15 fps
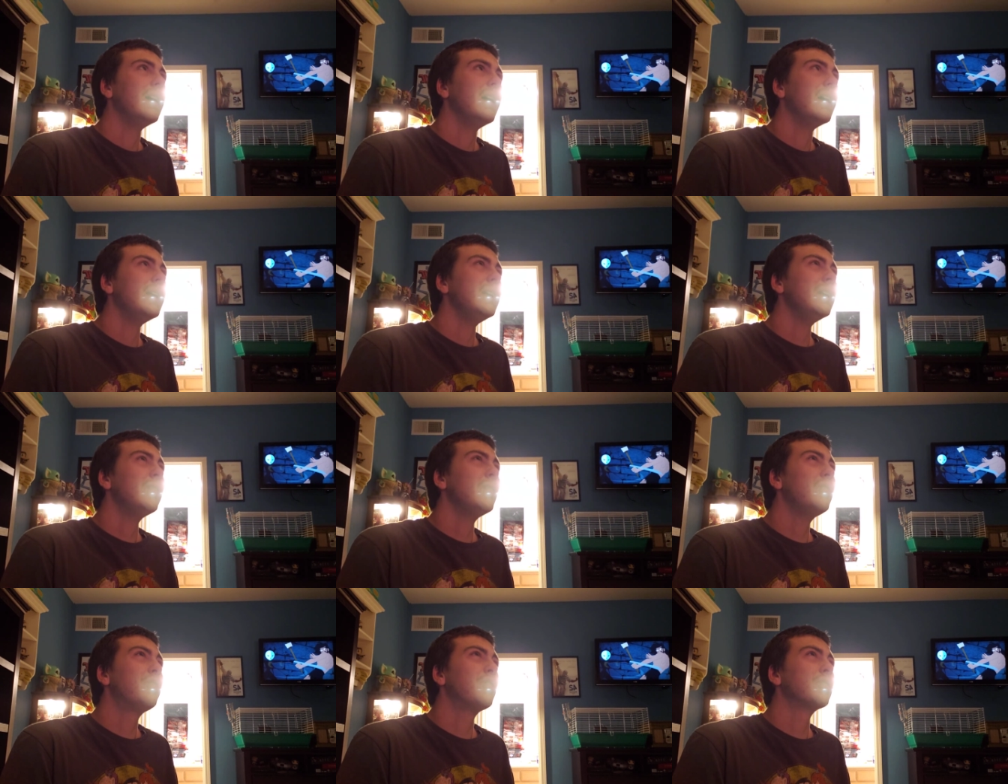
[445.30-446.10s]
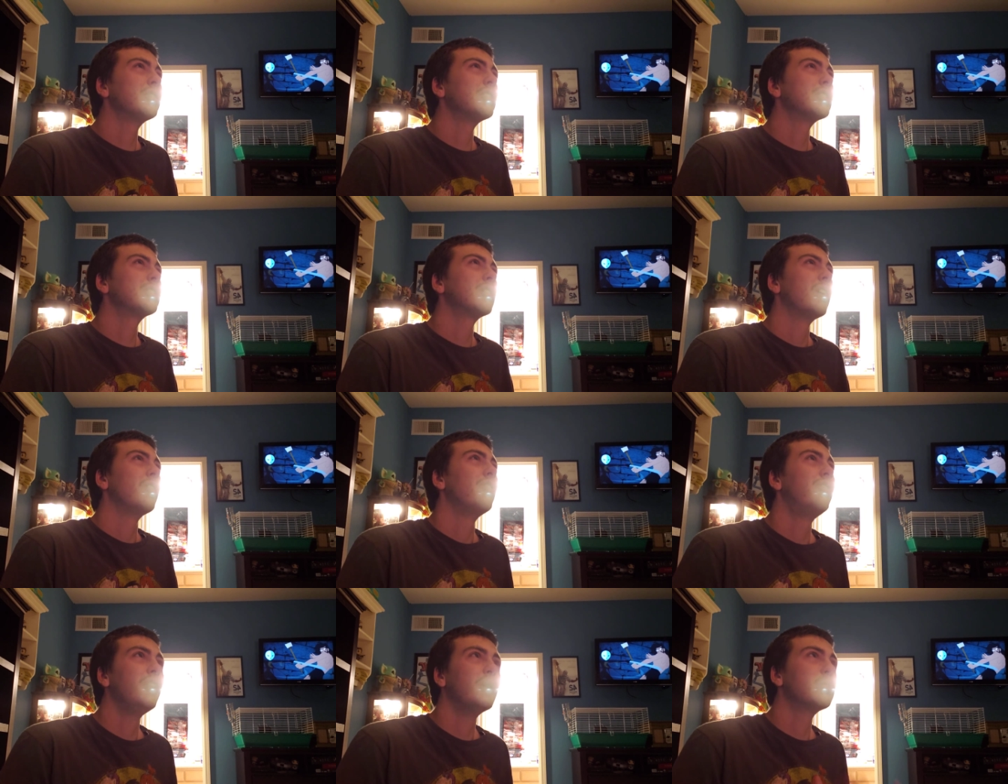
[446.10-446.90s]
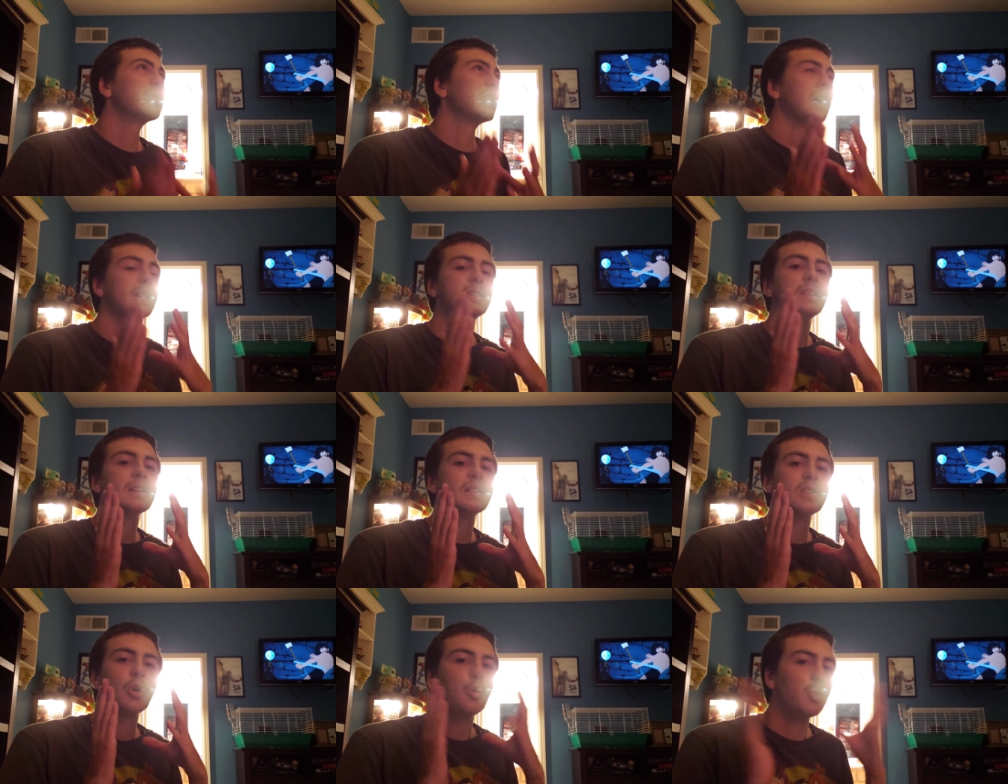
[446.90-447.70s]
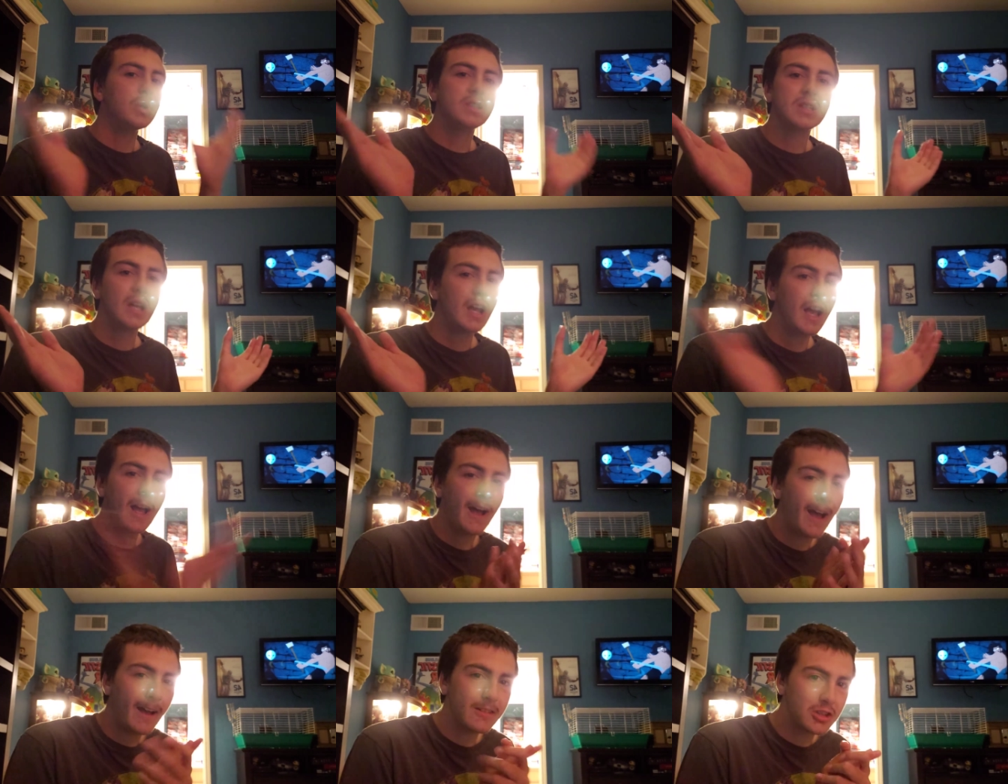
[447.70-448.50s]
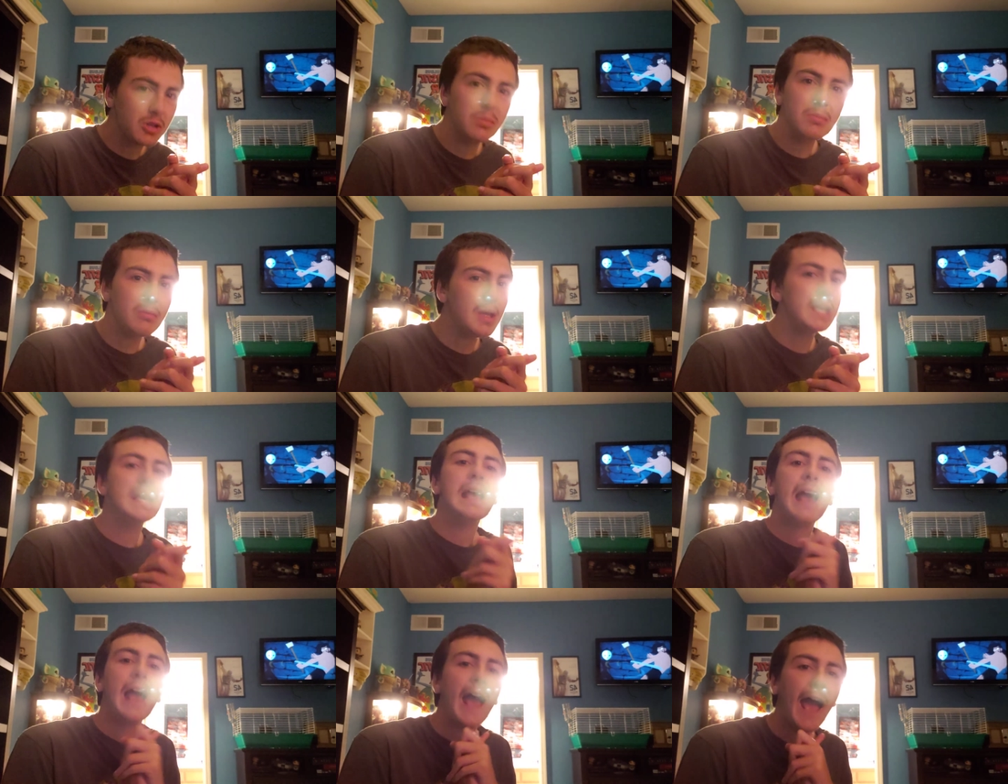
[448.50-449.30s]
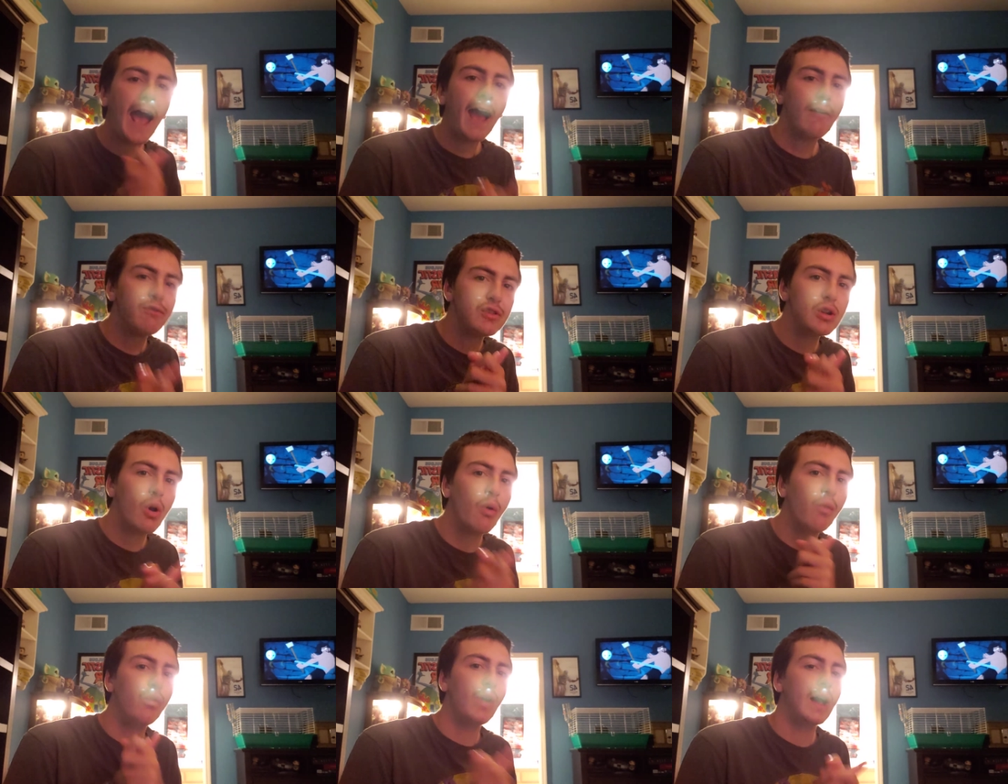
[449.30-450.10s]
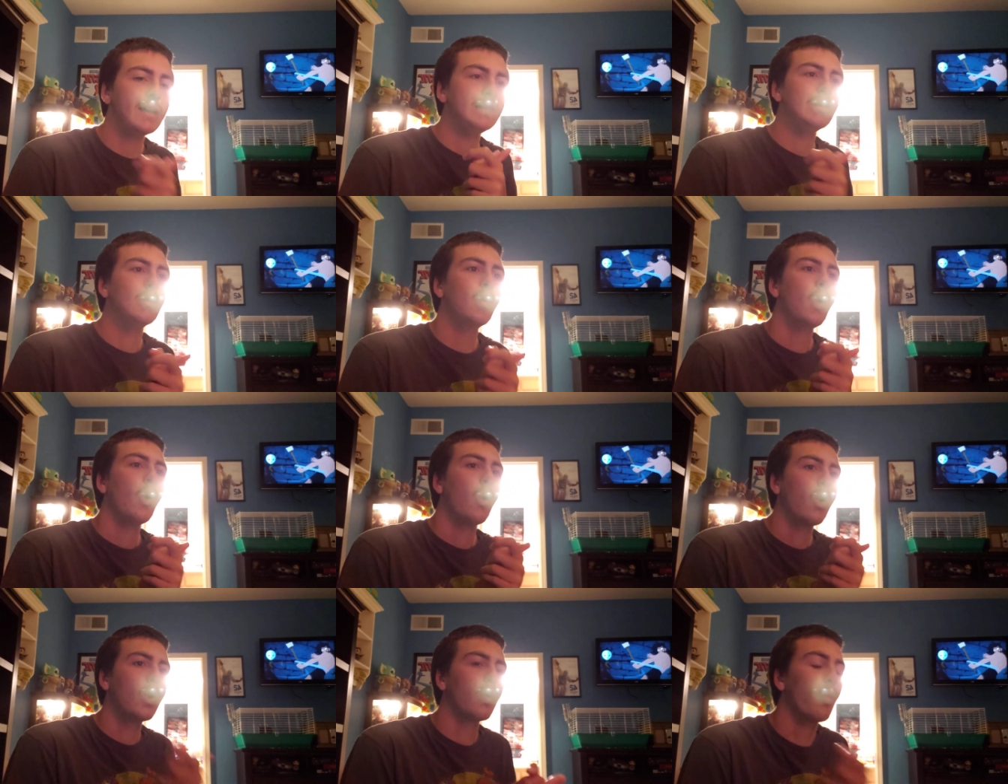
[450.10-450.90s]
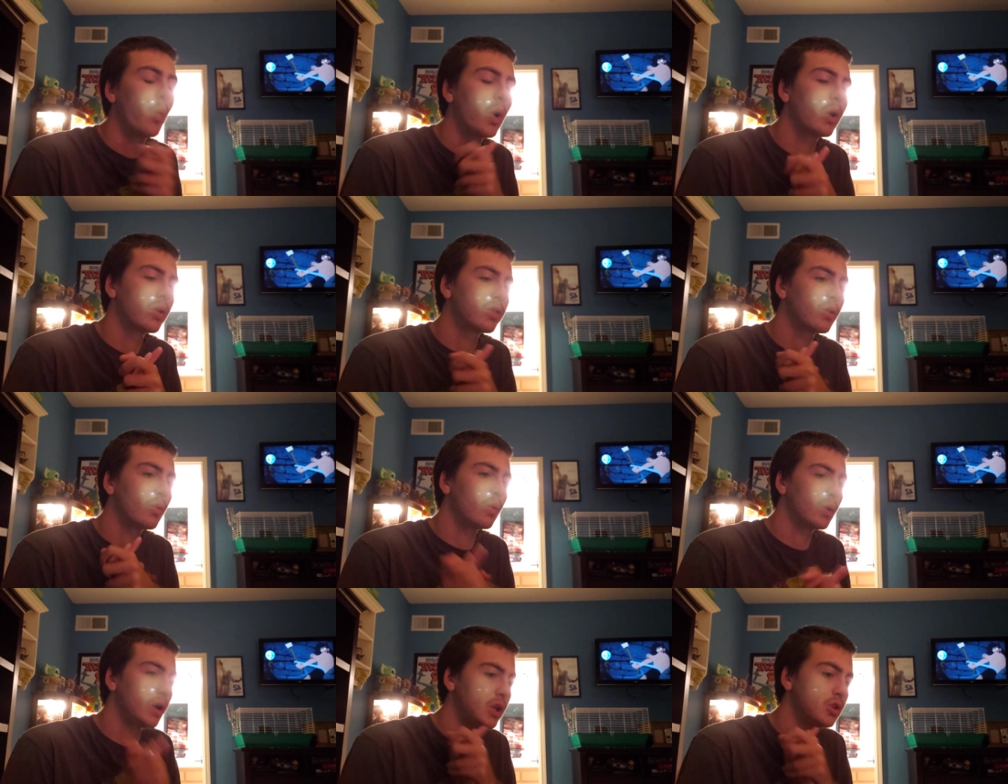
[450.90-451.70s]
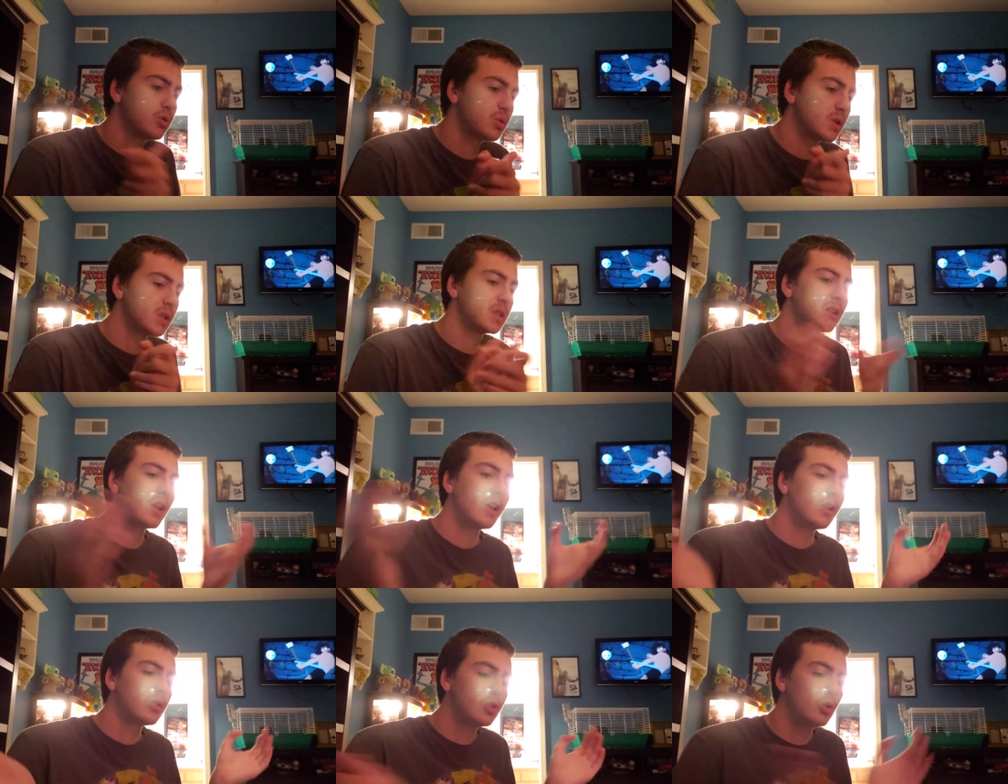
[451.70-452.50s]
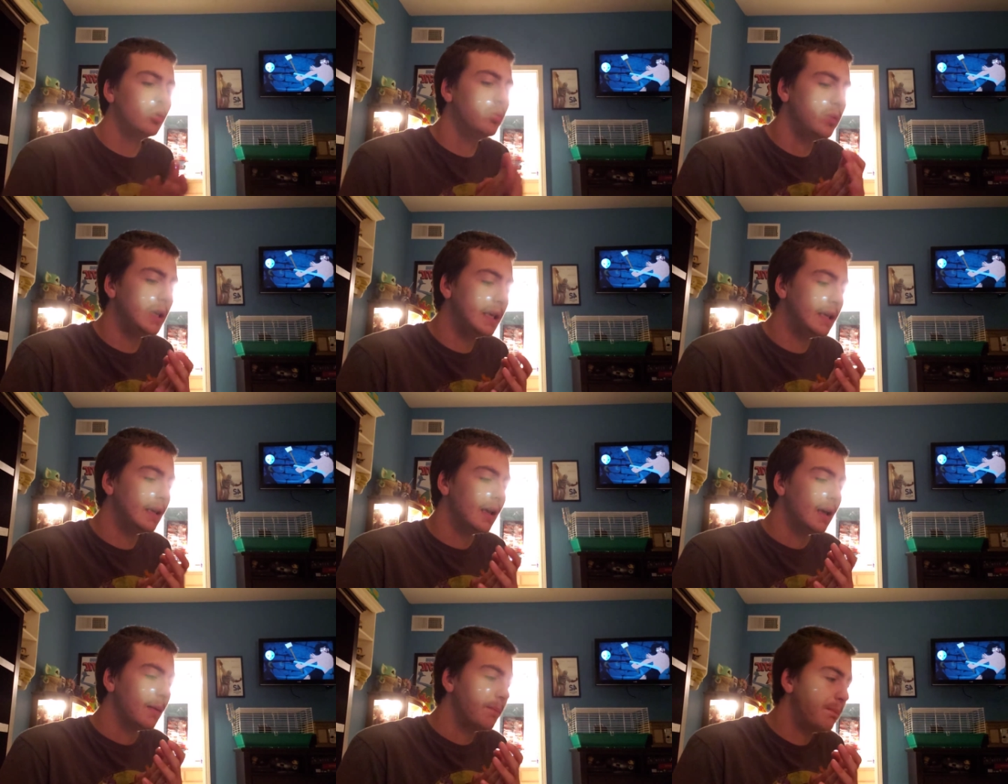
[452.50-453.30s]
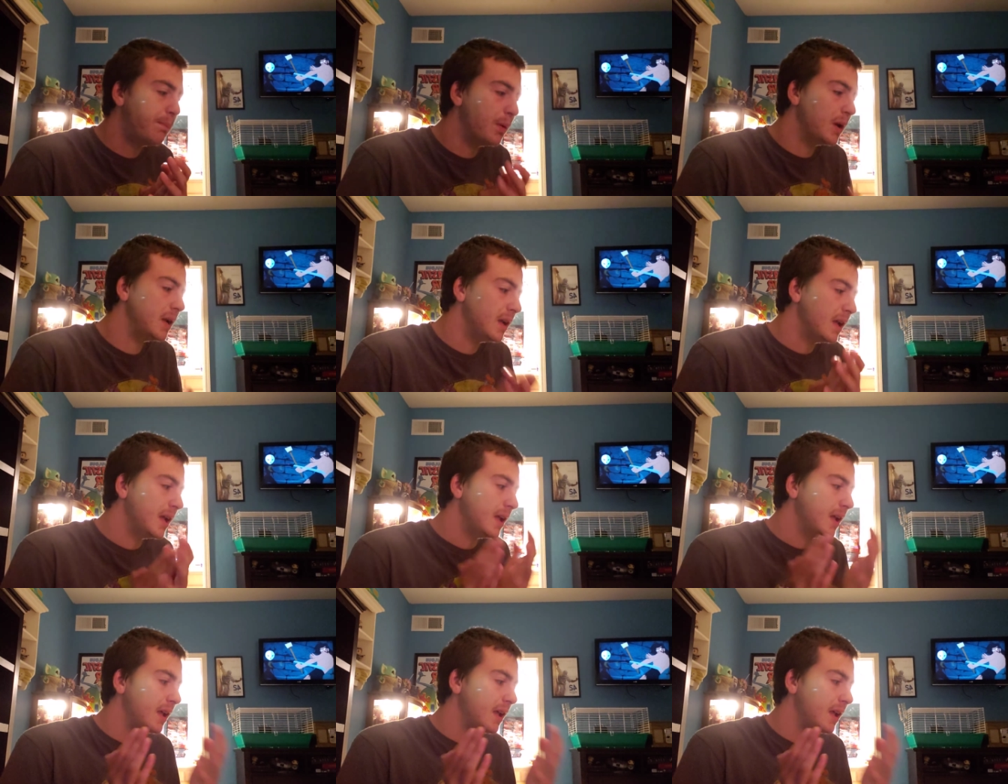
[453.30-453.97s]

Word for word: and even for just films like this, which to me have no value or worth or interest to me, but